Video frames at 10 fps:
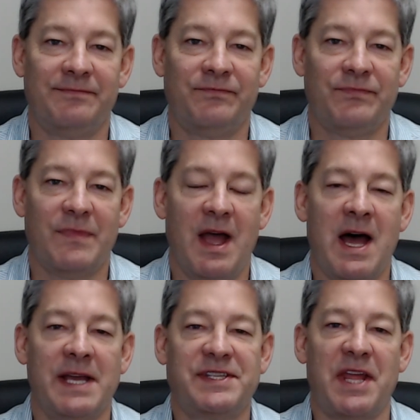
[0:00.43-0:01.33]
Hi,
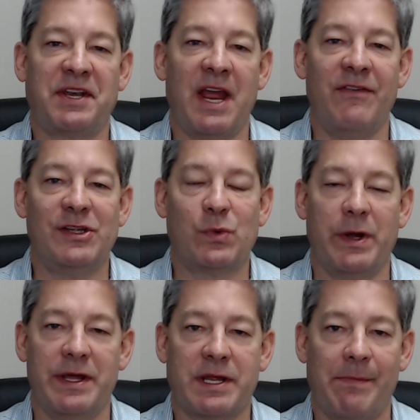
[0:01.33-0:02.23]
Seth Davies with
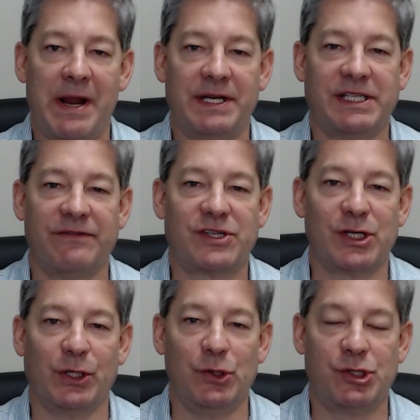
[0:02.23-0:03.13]
Competitive
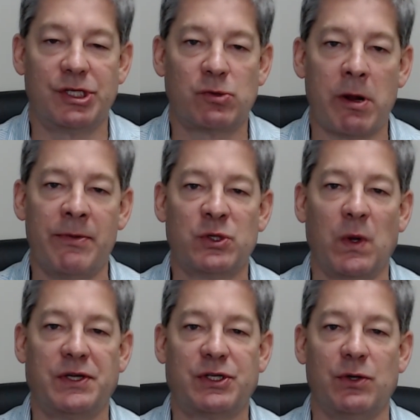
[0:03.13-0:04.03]
Solutions. Welcome to this week's
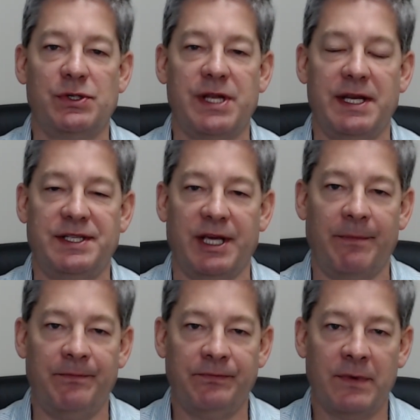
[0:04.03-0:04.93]
Tuesday tip.
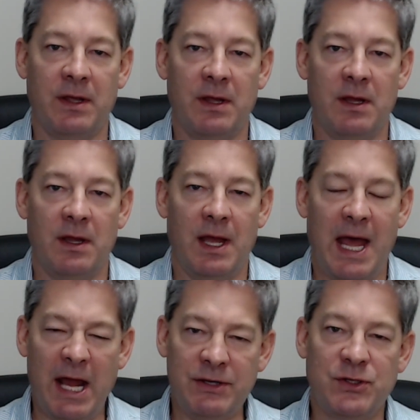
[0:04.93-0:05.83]
How
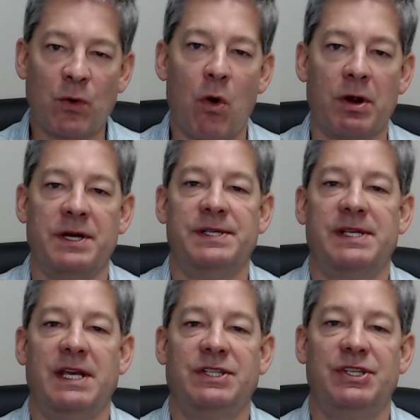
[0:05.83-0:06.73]
does your
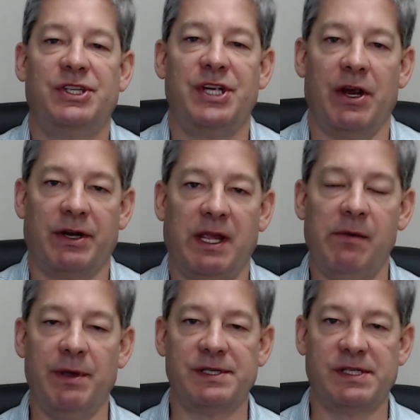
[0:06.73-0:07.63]
organization share key
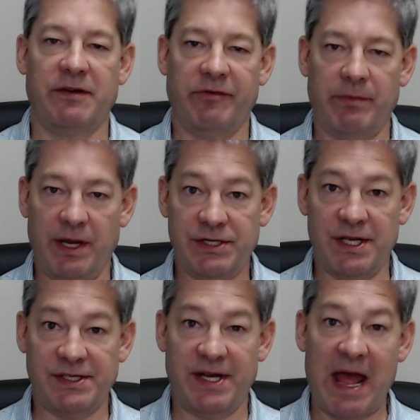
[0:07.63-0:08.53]
business information? Does it
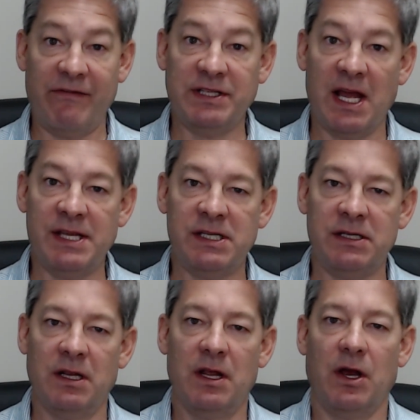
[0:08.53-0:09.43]
advertise it
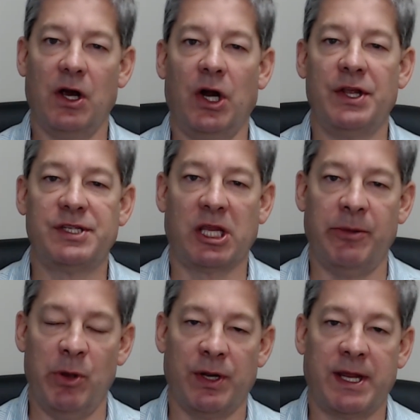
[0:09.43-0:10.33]
or does it
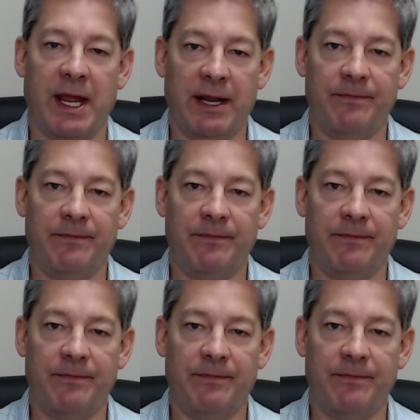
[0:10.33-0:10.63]
communicate it?